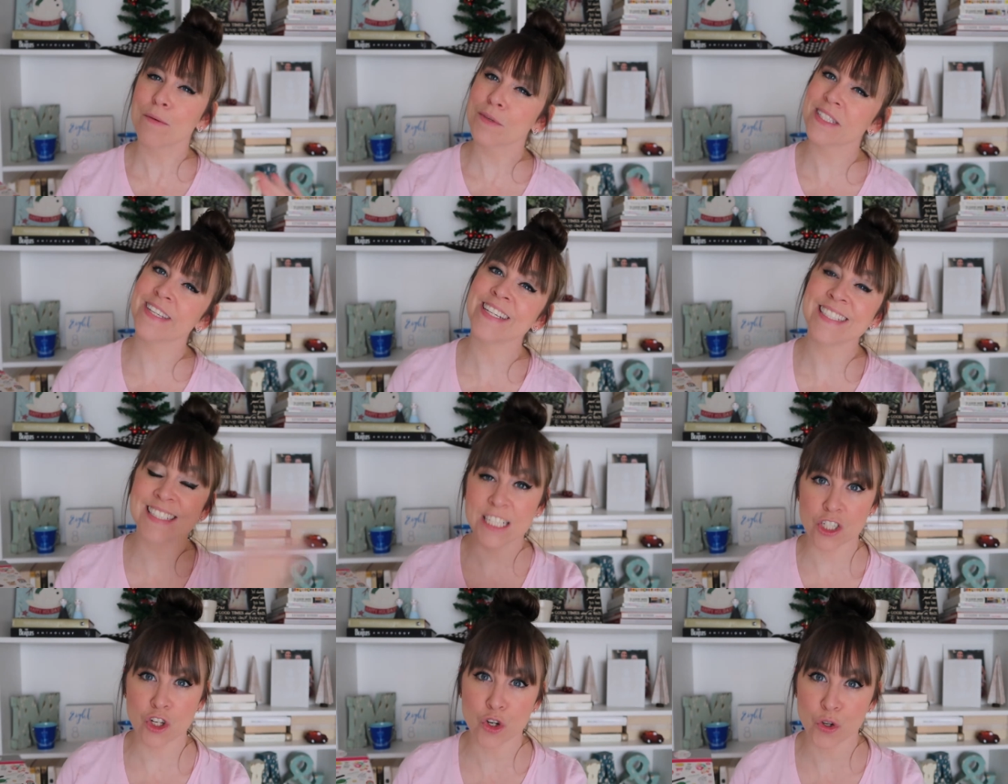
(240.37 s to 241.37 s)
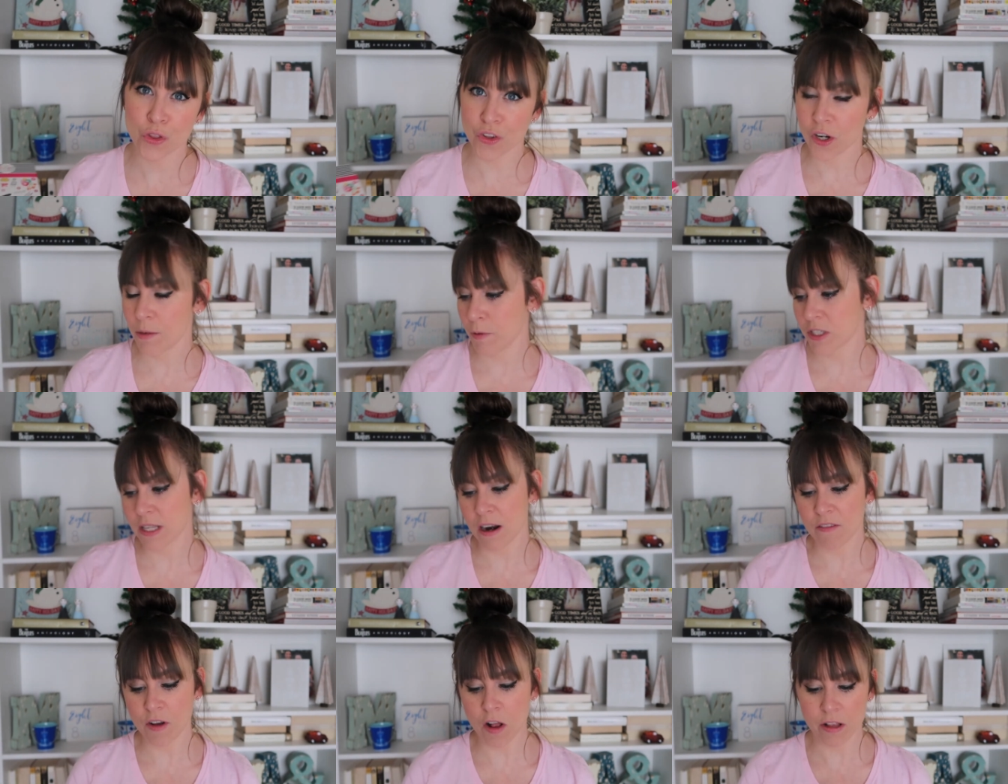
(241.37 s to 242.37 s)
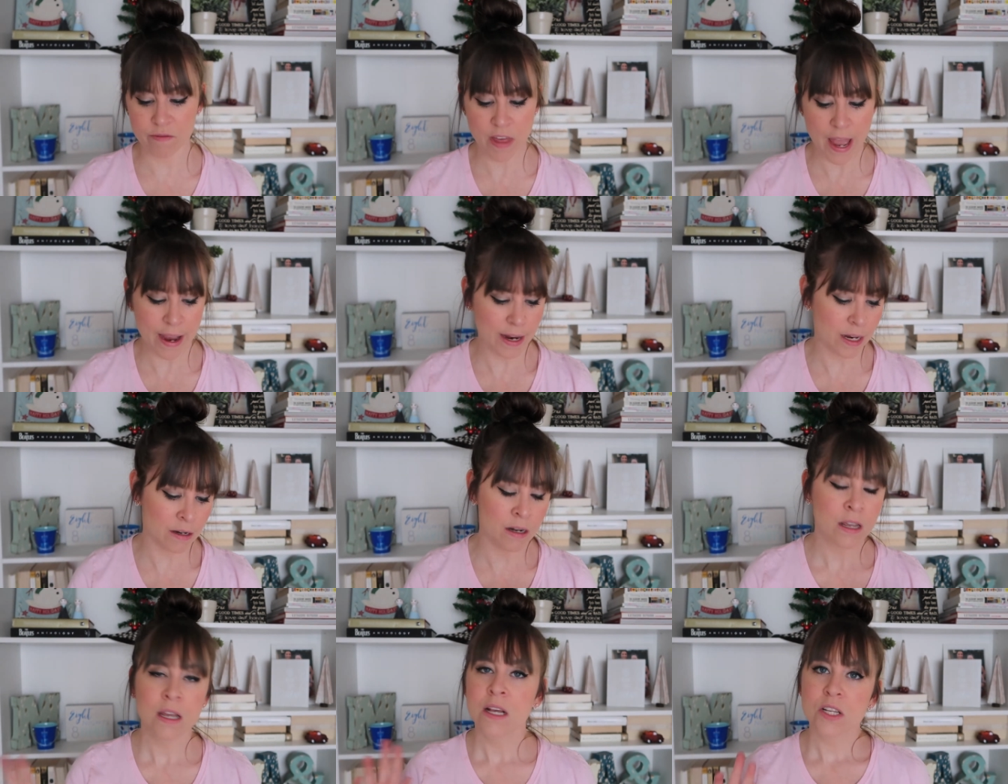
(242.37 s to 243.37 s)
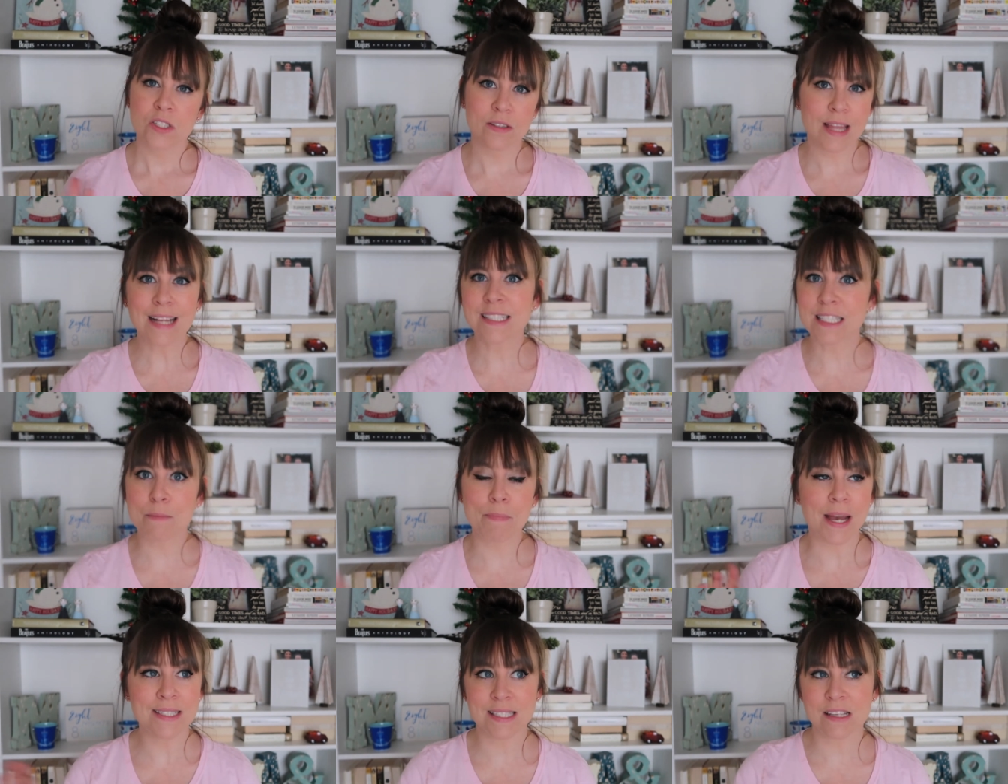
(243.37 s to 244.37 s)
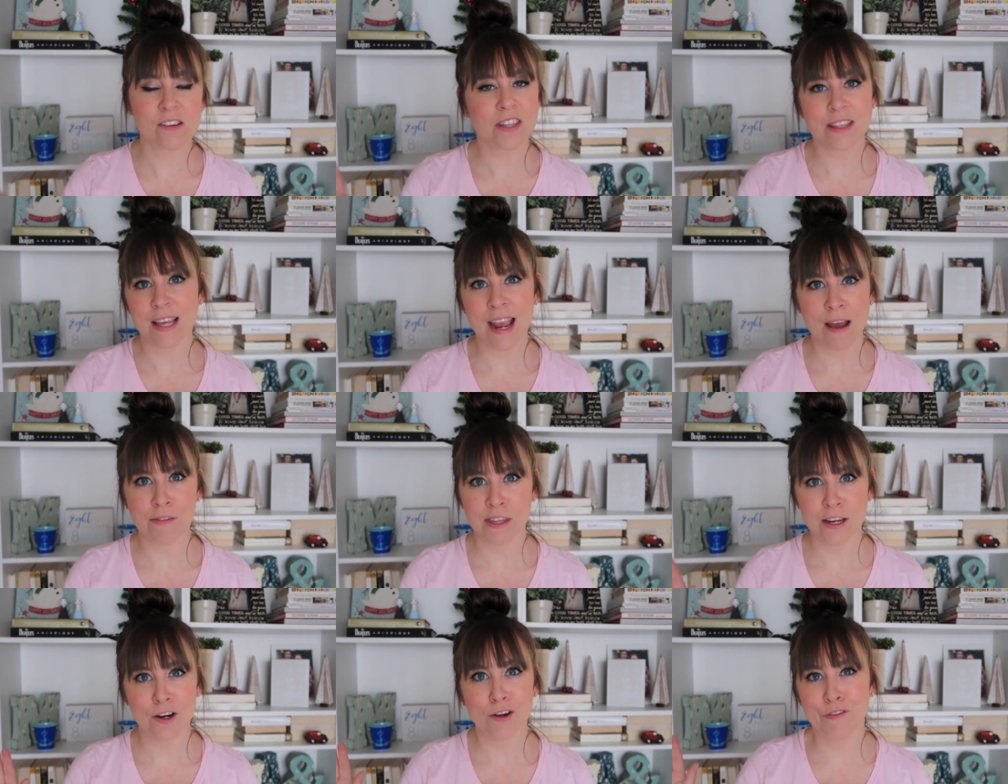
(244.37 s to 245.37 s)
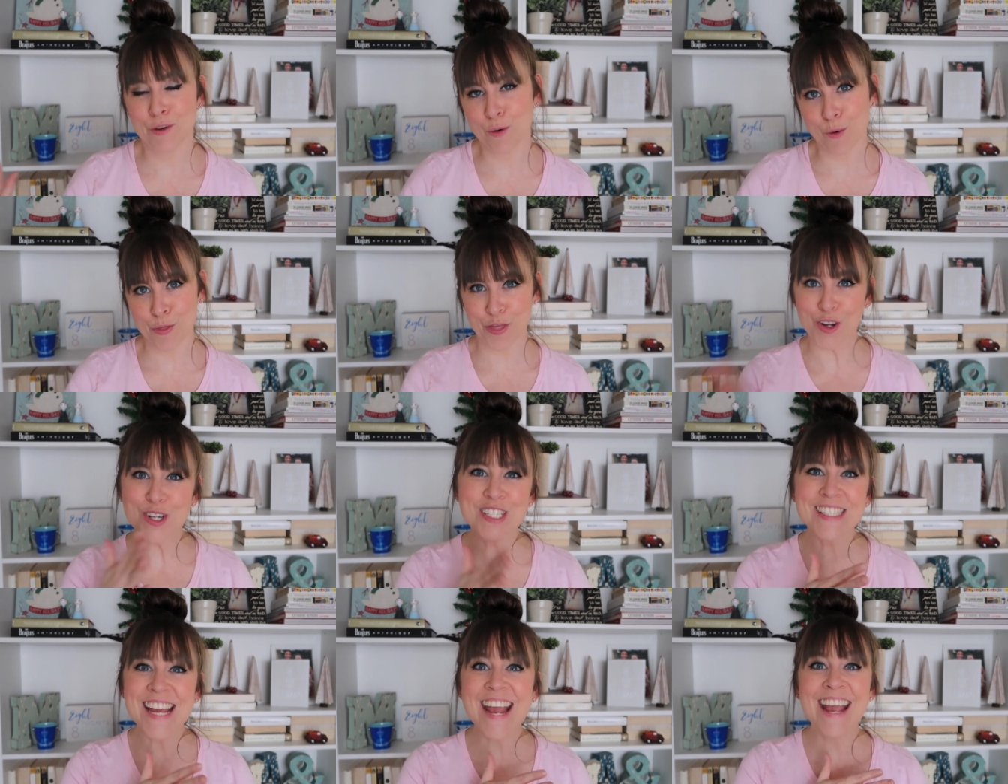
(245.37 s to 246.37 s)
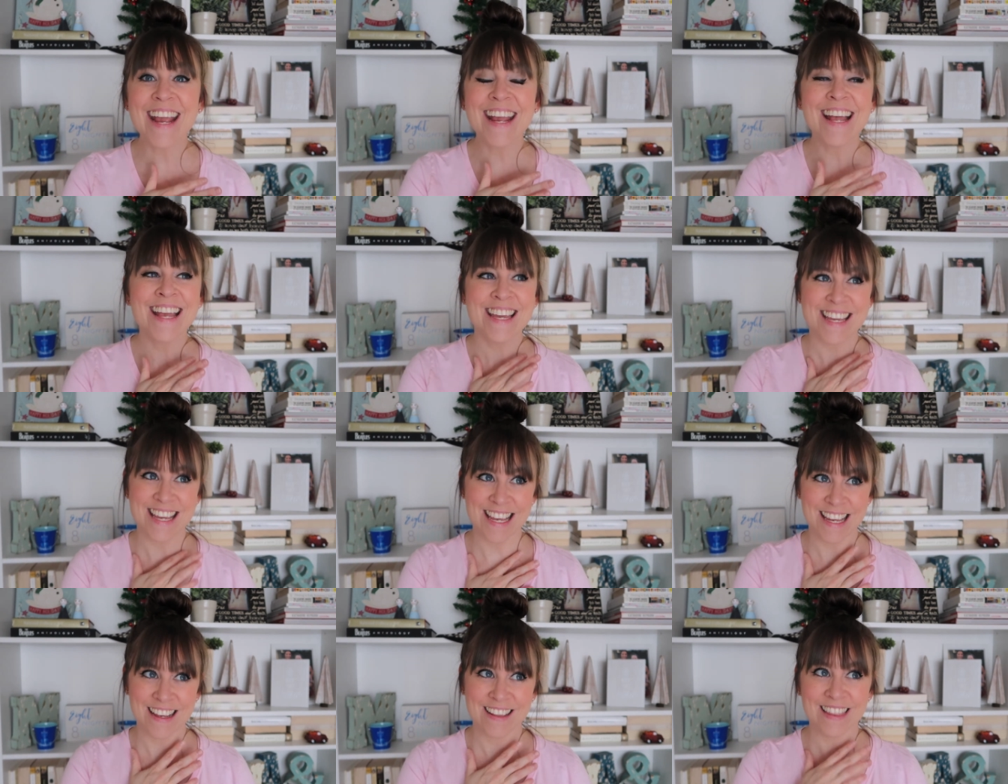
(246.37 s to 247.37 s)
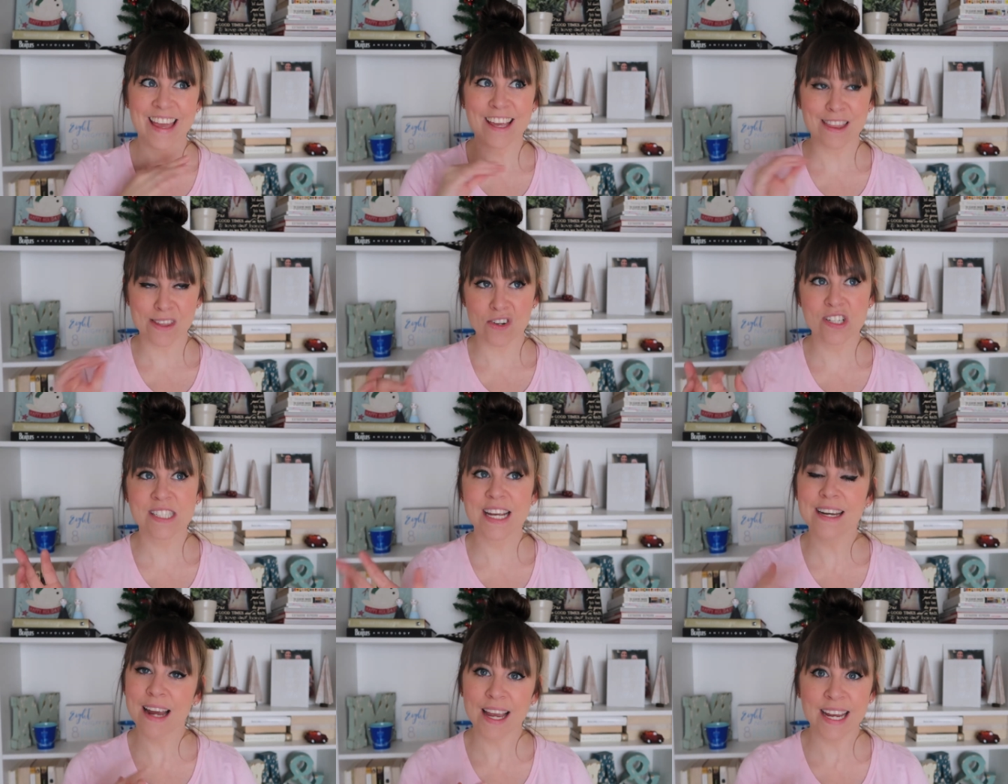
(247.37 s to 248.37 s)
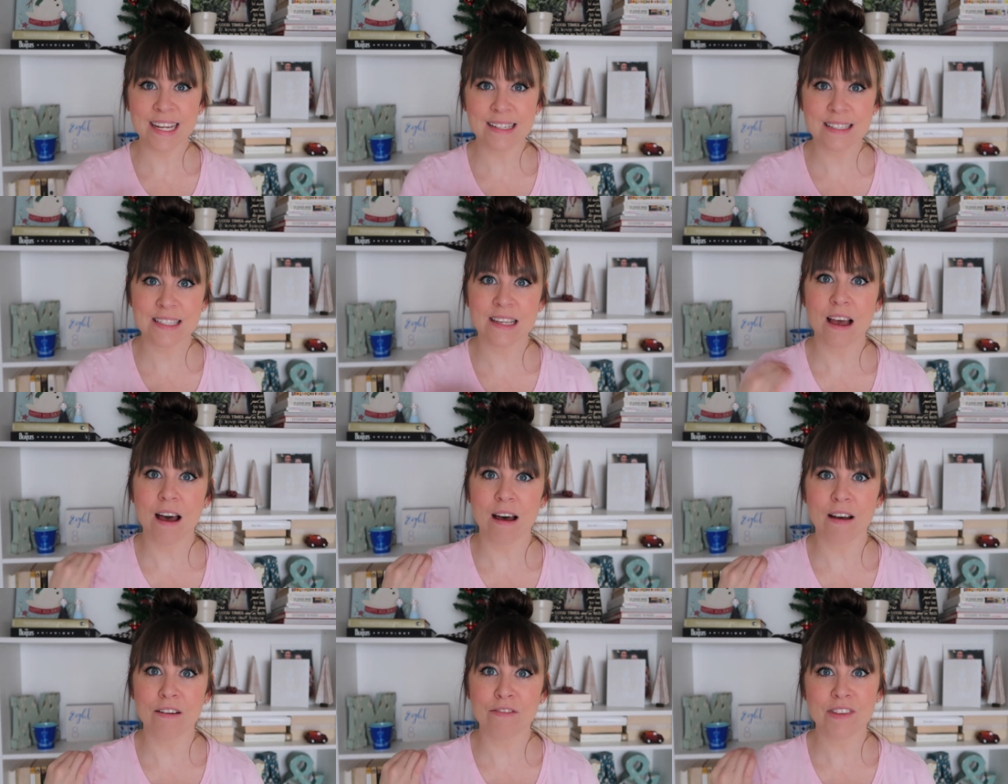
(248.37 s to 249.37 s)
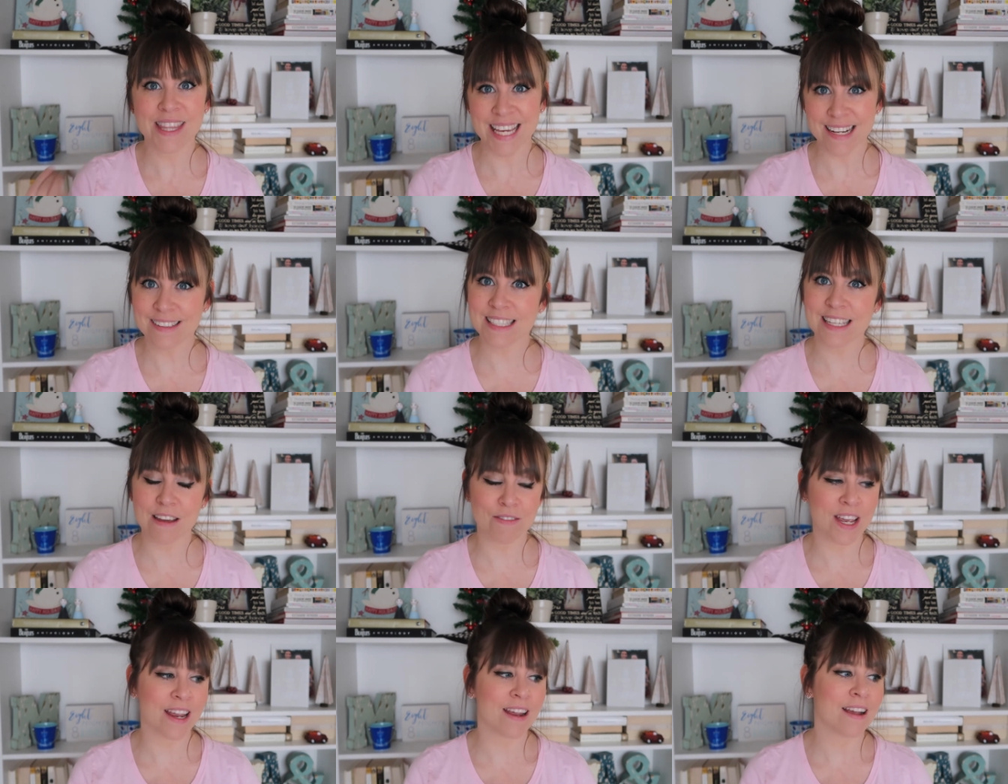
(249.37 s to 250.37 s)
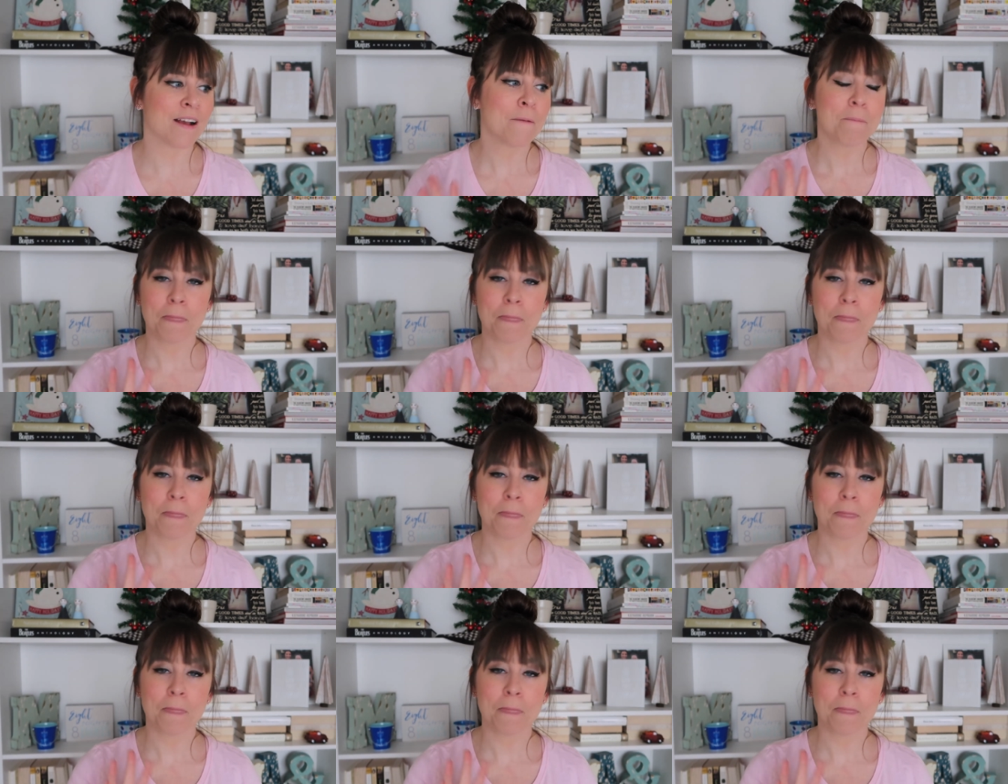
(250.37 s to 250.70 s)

it was an additional 30% off all of that. And so that's the best sale that they have of the year. If you go Thursday, like Thursday night of Thanksgiving,